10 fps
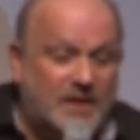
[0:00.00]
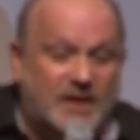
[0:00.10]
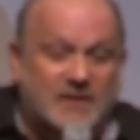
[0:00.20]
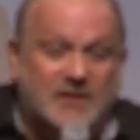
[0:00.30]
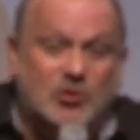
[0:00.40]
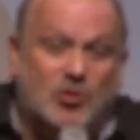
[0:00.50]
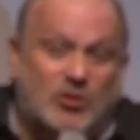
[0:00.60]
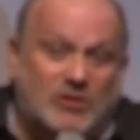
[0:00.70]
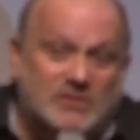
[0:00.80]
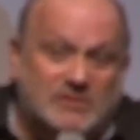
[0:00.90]
And he
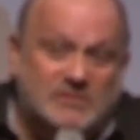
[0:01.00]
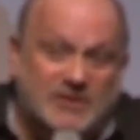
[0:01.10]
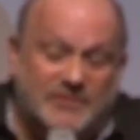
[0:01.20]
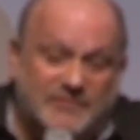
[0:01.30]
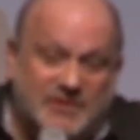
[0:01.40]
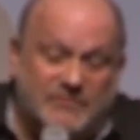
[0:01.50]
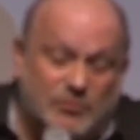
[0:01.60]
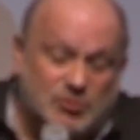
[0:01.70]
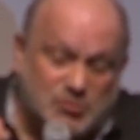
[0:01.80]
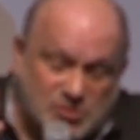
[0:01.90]
called Tel Aviv,
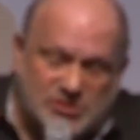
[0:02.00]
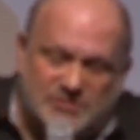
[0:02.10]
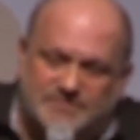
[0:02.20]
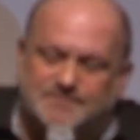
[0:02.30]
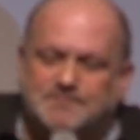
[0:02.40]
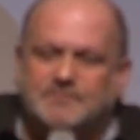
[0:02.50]
or Jerusalem.